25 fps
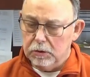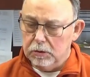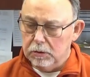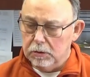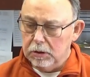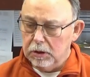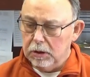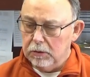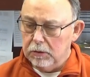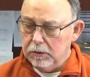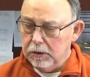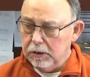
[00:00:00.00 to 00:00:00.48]

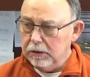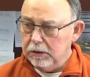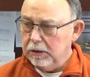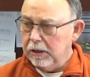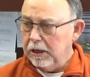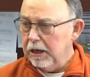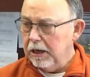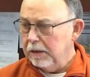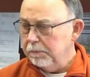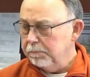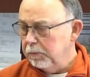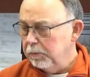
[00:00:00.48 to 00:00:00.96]

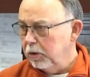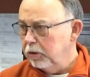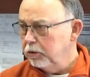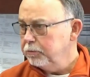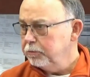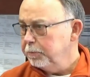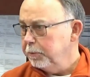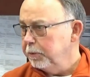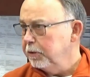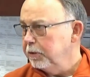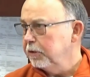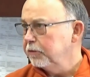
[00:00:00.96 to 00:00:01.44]
In
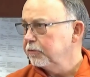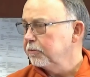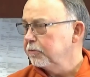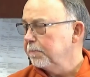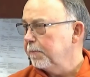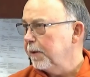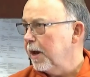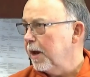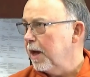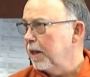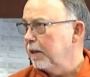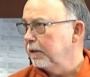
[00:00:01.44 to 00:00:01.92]
most
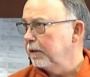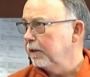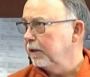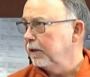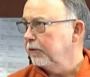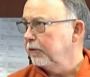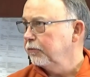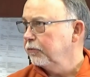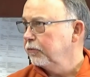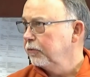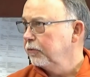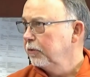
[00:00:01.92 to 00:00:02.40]

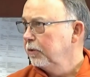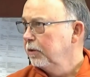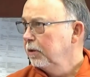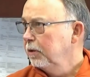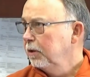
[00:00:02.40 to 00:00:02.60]
municipalities,